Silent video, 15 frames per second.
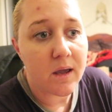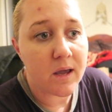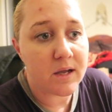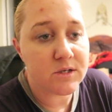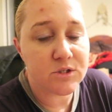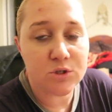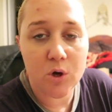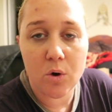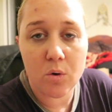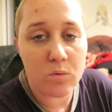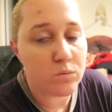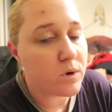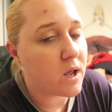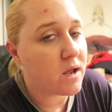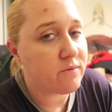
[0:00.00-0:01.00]
and
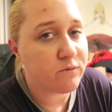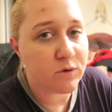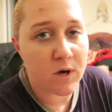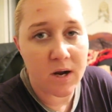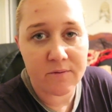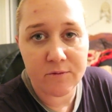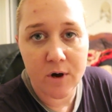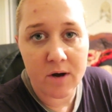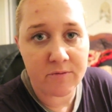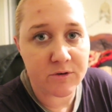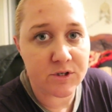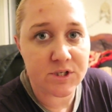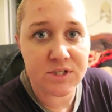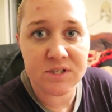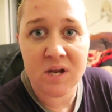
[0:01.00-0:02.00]
don't ever, ever, ever
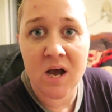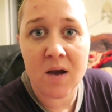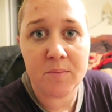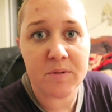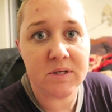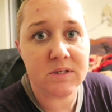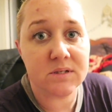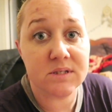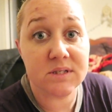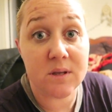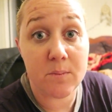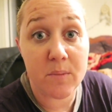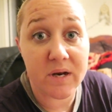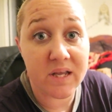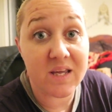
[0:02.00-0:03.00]
stop until
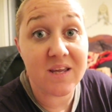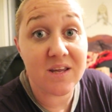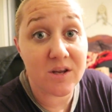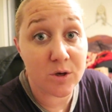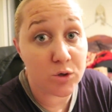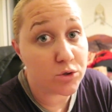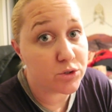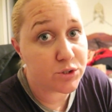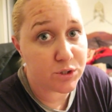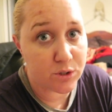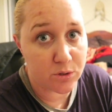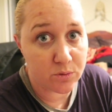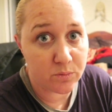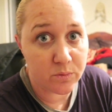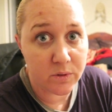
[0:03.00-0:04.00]
somebody hears
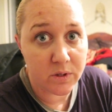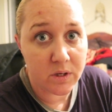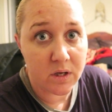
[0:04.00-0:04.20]
you,